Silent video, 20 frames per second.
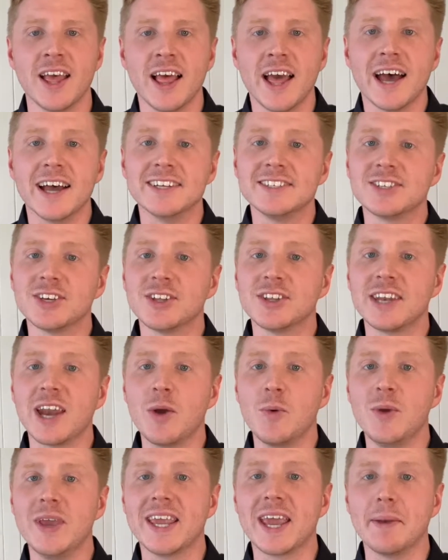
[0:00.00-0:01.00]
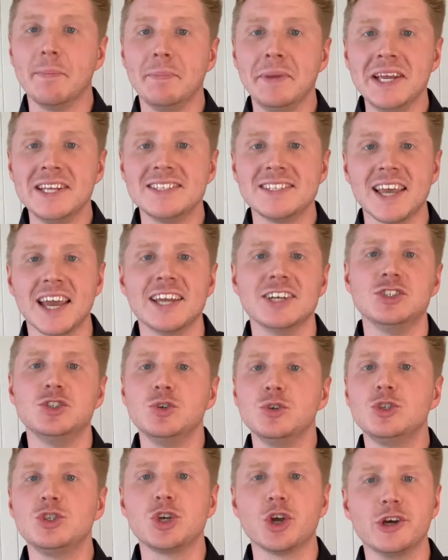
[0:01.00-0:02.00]
Until the day we can meet and do
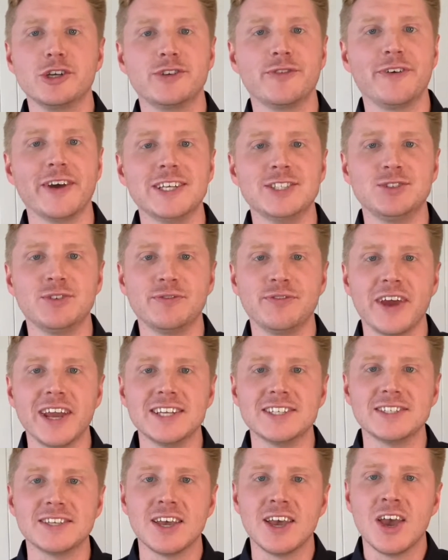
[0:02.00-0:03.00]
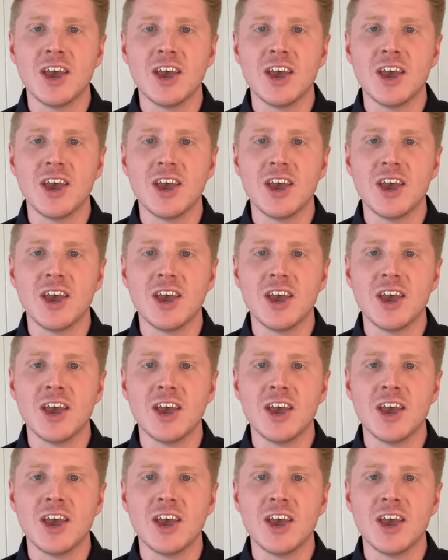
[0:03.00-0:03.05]
church face to face,